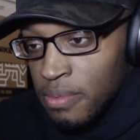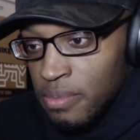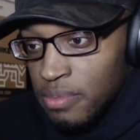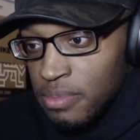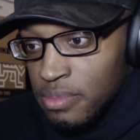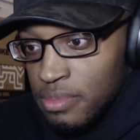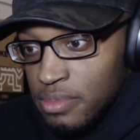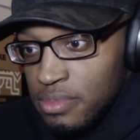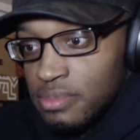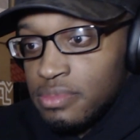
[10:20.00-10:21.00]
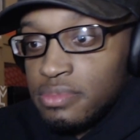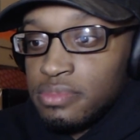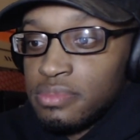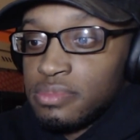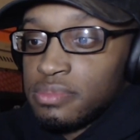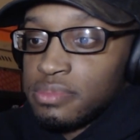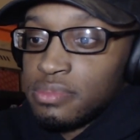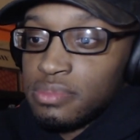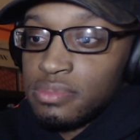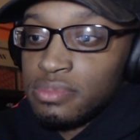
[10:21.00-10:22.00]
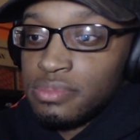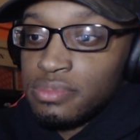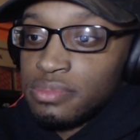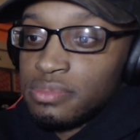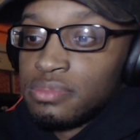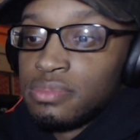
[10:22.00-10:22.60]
No one is speaking in this clip.